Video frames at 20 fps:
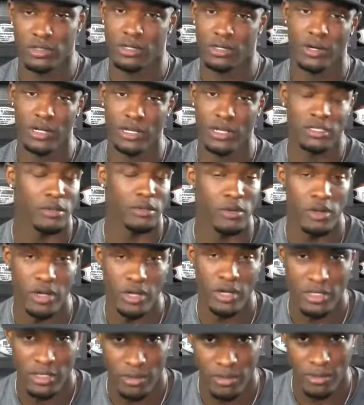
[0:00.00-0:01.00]
communities can
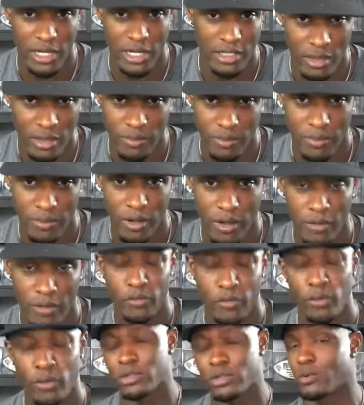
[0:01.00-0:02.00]
actually afford the
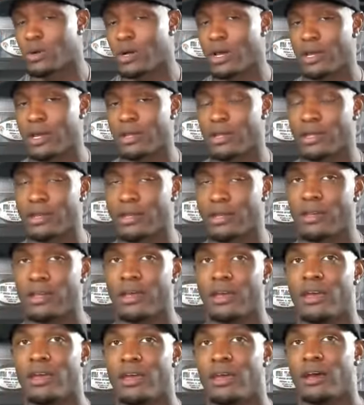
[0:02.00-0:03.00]
wine, and,
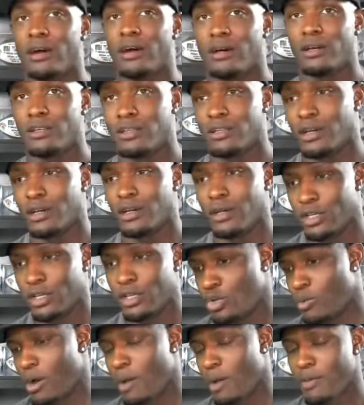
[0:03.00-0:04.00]
you know, and then you
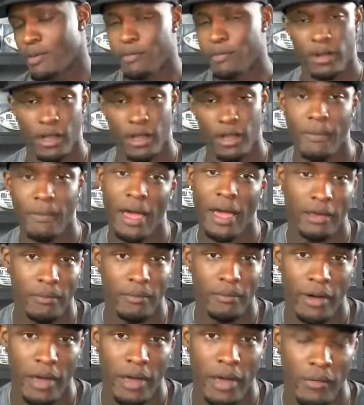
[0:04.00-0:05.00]
want people to come back and
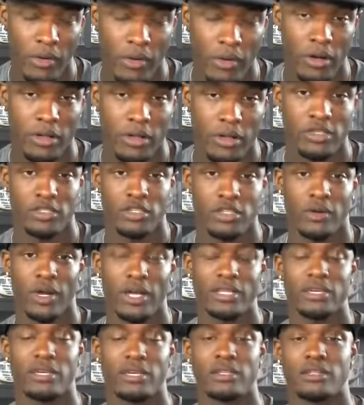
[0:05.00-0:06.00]
buy more. So I
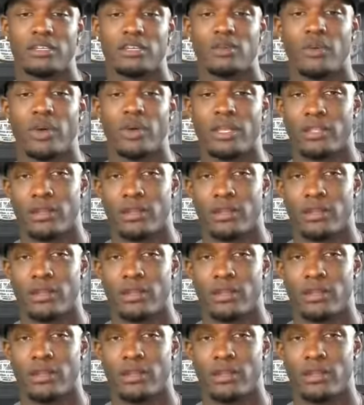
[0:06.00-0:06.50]
think D. Wade